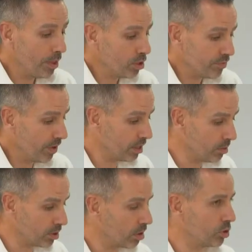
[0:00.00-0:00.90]
just felt it
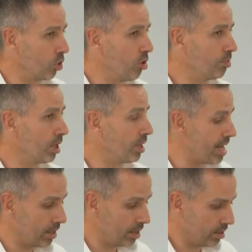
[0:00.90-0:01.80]
was our job to
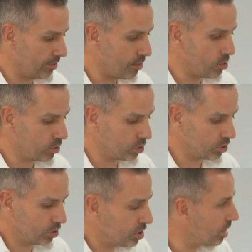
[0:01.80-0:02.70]
let folks
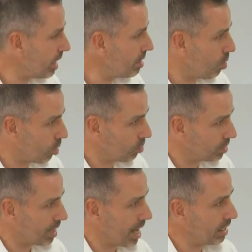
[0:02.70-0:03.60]
see what it
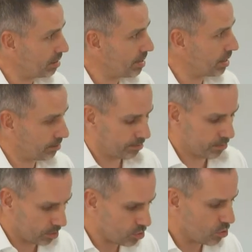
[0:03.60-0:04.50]
was like to be a
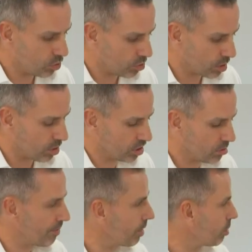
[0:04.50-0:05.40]
user or a customer
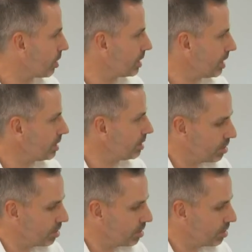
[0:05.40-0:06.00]
of that organisation, you